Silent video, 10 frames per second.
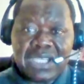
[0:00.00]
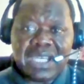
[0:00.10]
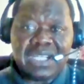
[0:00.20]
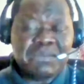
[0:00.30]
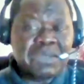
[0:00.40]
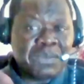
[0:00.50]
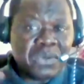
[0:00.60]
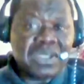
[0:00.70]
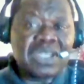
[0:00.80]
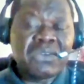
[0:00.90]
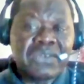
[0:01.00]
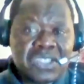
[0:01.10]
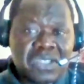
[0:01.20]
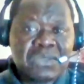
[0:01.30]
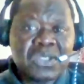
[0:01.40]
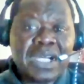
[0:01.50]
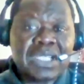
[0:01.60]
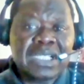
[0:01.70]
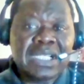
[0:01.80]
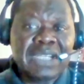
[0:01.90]
and then people resume to
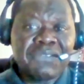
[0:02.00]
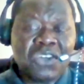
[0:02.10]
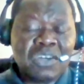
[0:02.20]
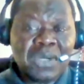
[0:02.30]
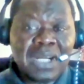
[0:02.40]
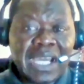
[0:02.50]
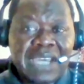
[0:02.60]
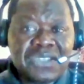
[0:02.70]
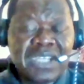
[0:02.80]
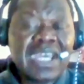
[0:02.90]
actually live normal lives,